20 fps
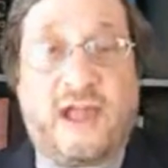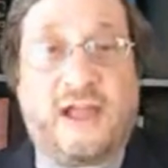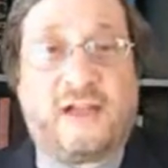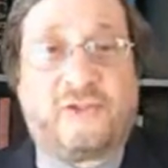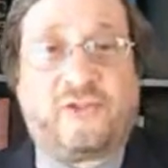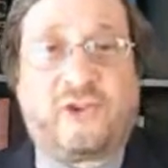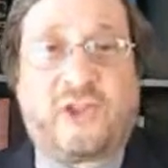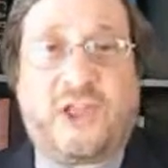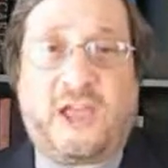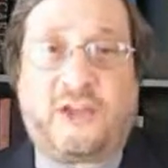
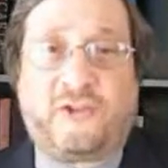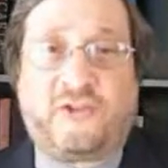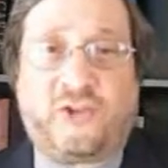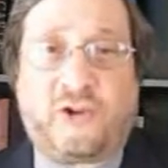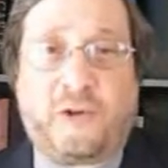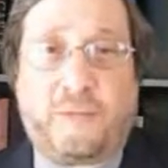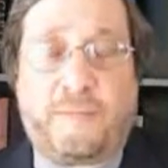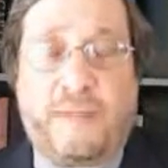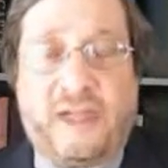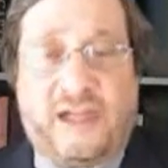
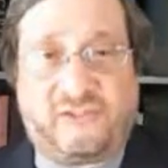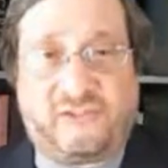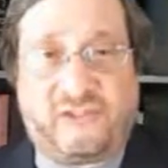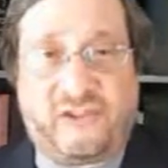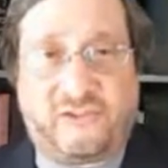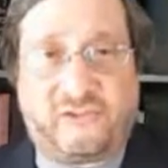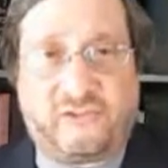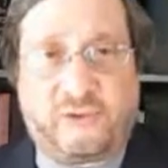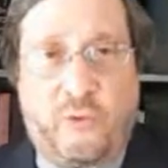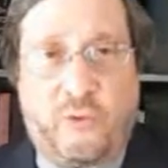educational
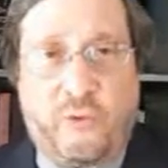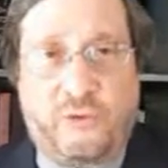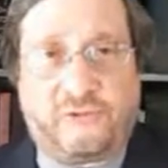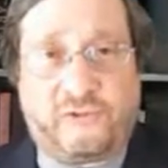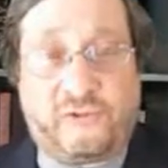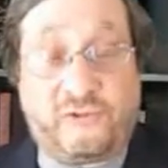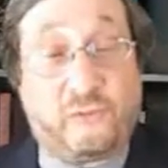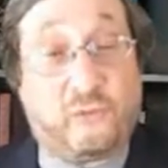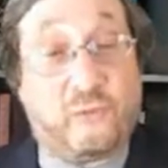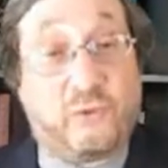basics
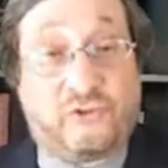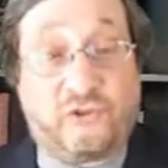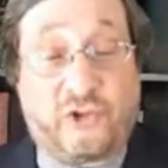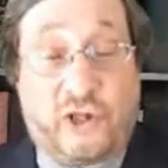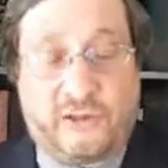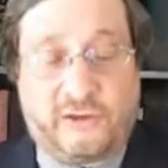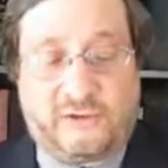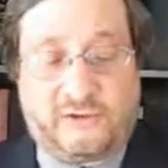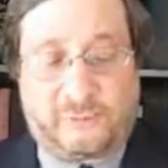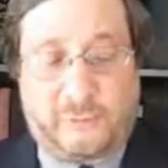courses, which
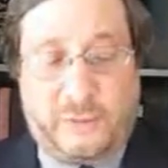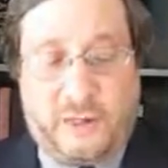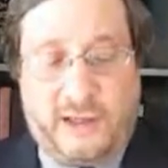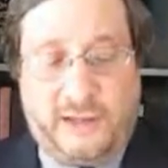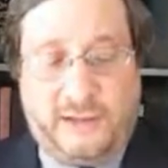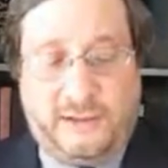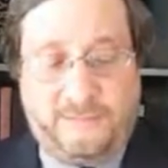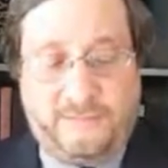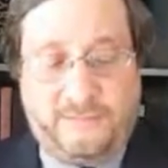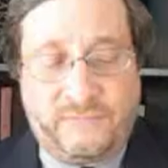I'll
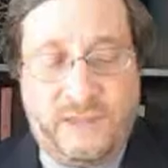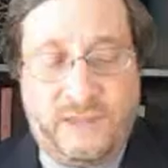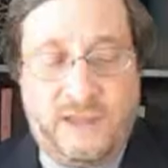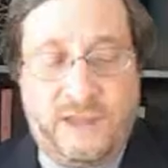explain,